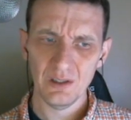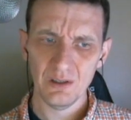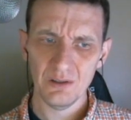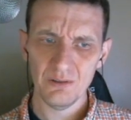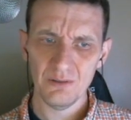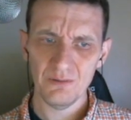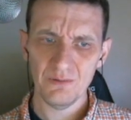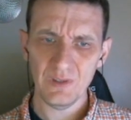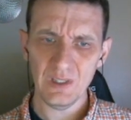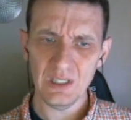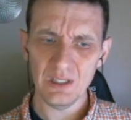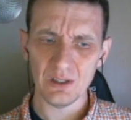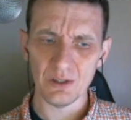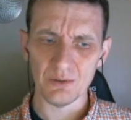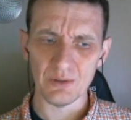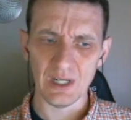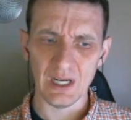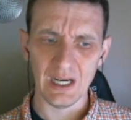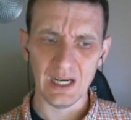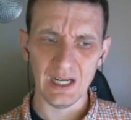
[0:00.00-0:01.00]
feeder
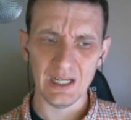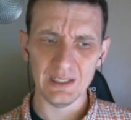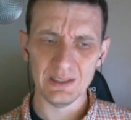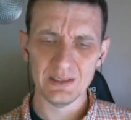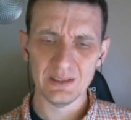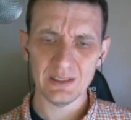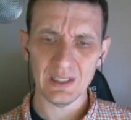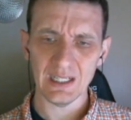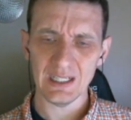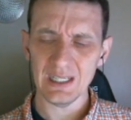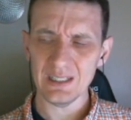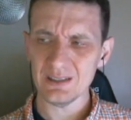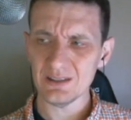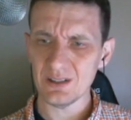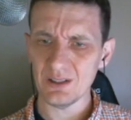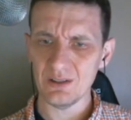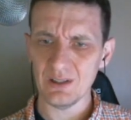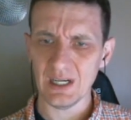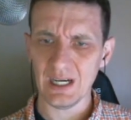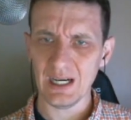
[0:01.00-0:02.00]
rods. I guess
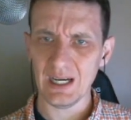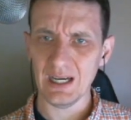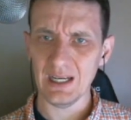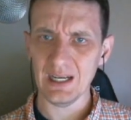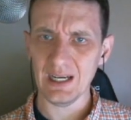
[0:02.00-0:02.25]
they're not.